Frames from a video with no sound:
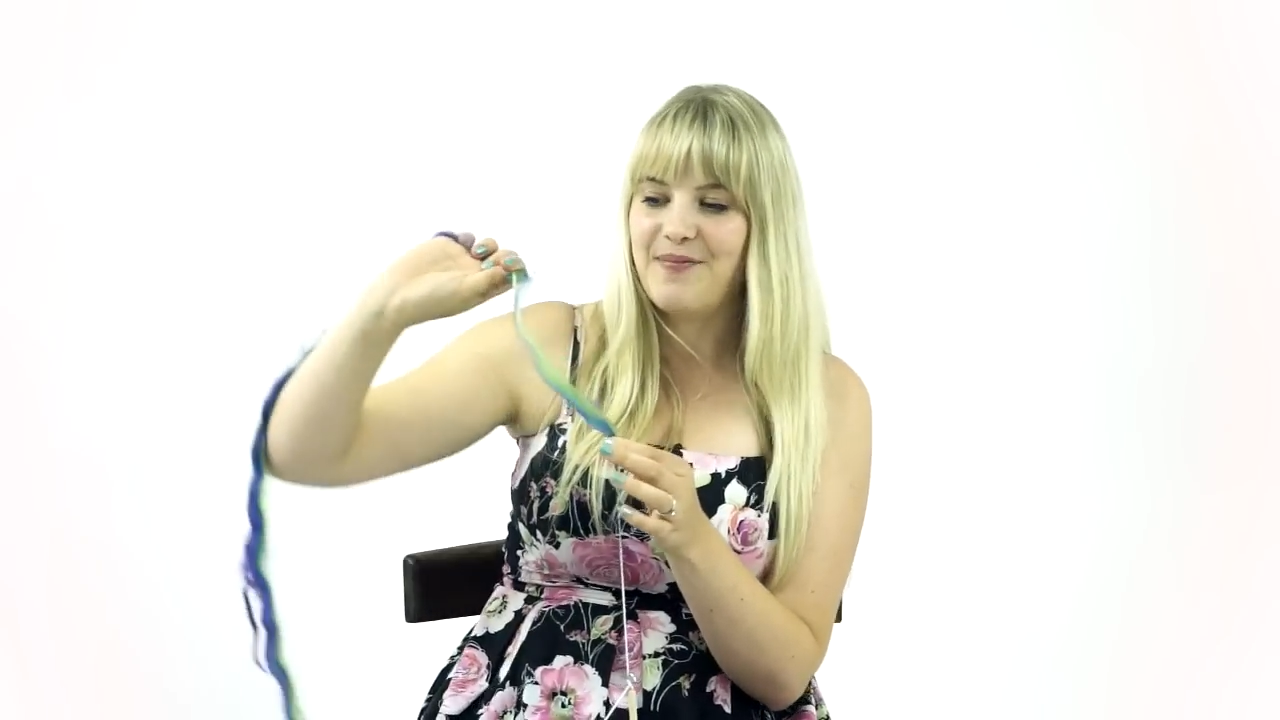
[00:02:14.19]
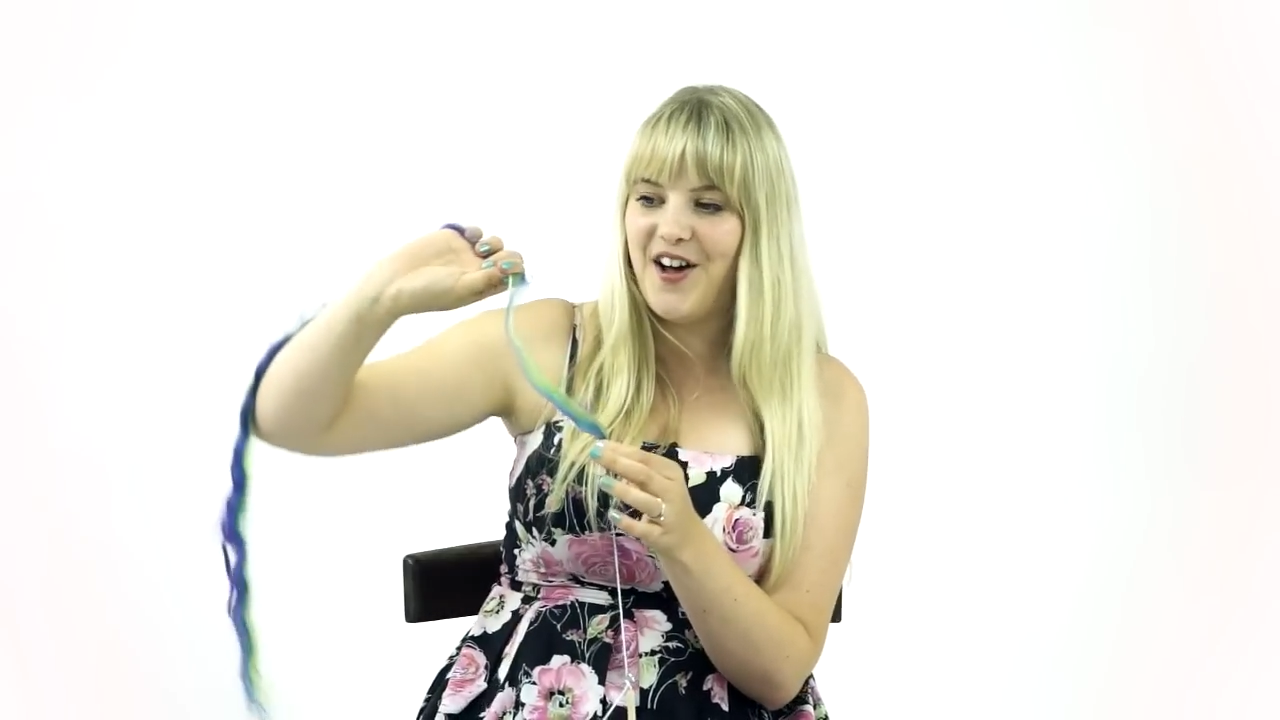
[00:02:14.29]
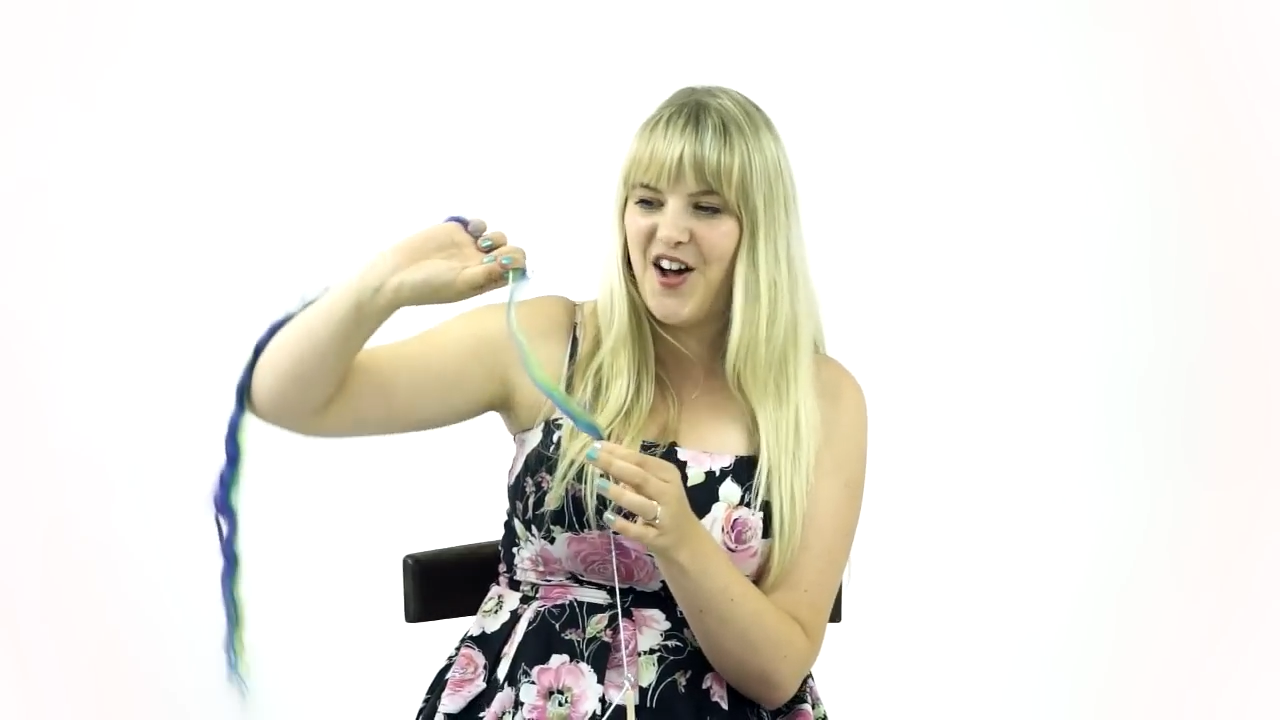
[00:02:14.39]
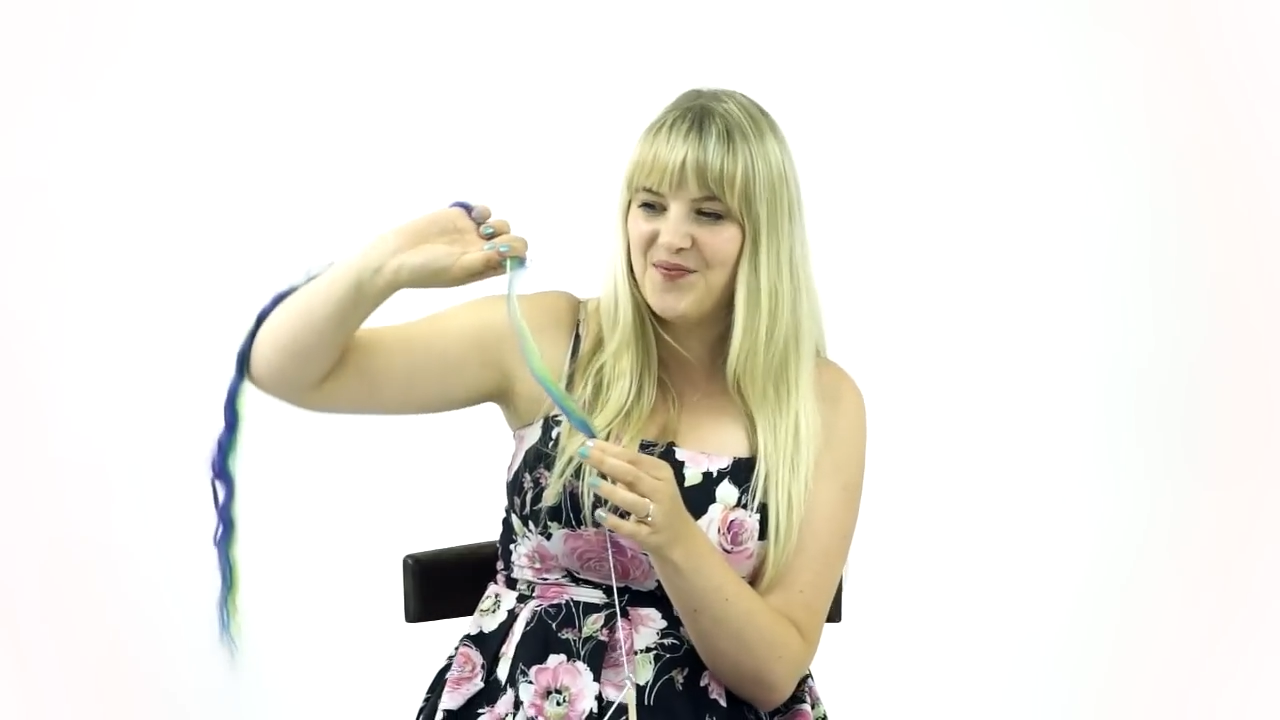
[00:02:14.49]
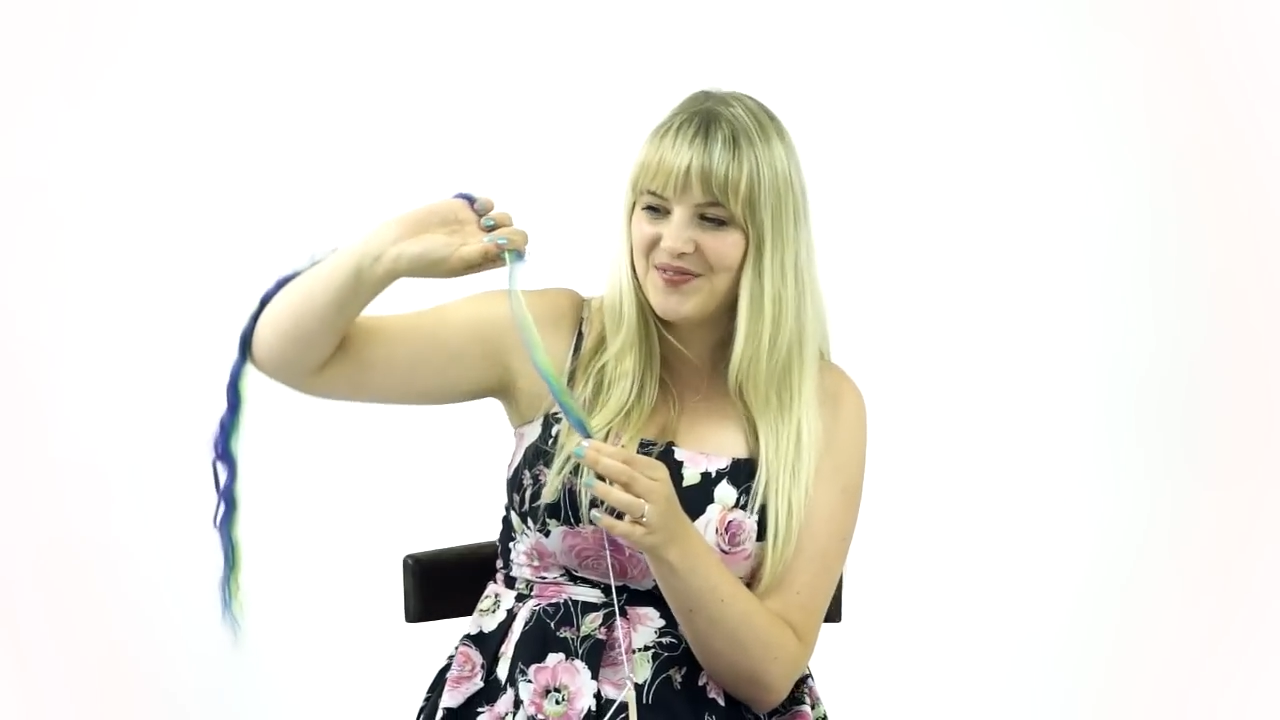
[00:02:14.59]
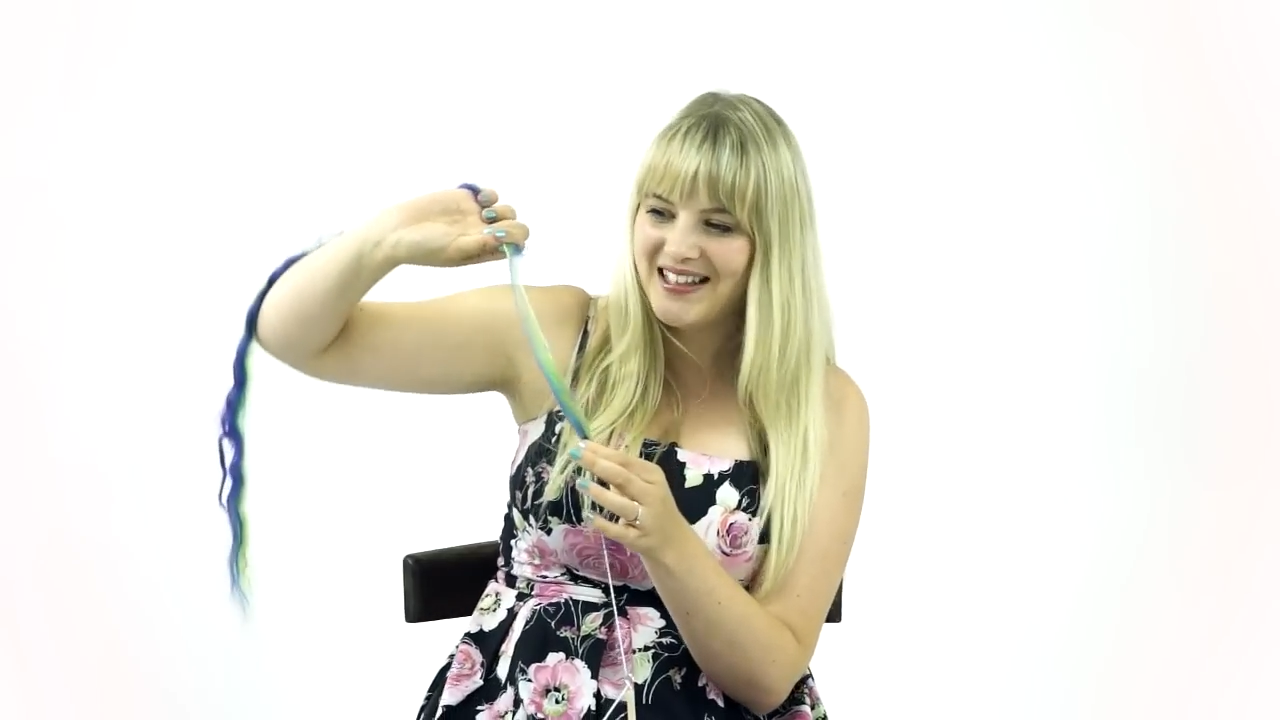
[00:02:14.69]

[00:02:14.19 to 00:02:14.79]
part.